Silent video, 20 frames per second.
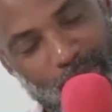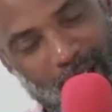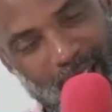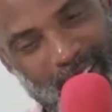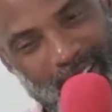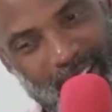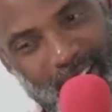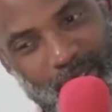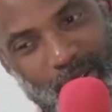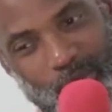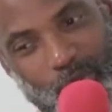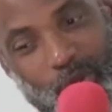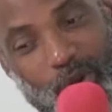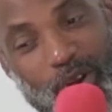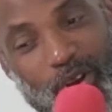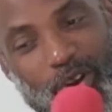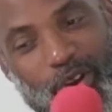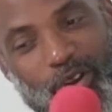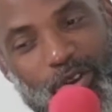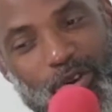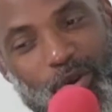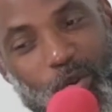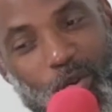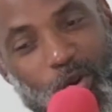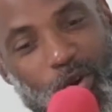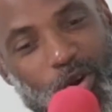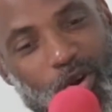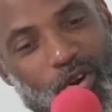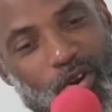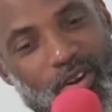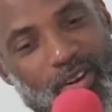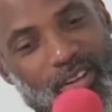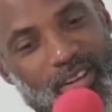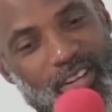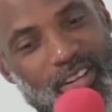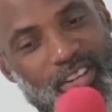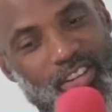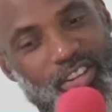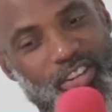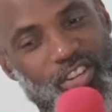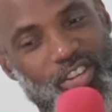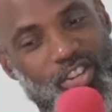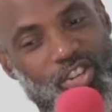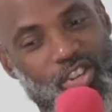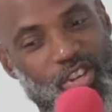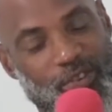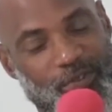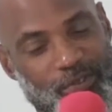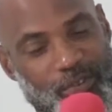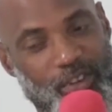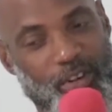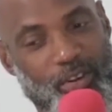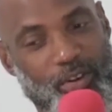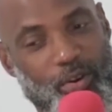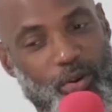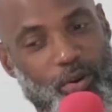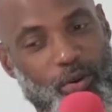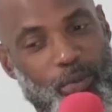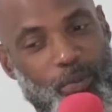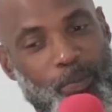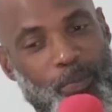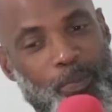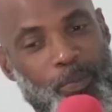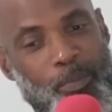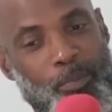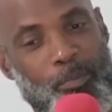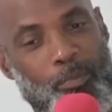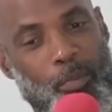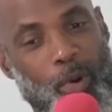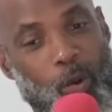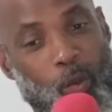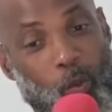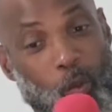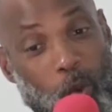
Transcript: where the world is shifting now. But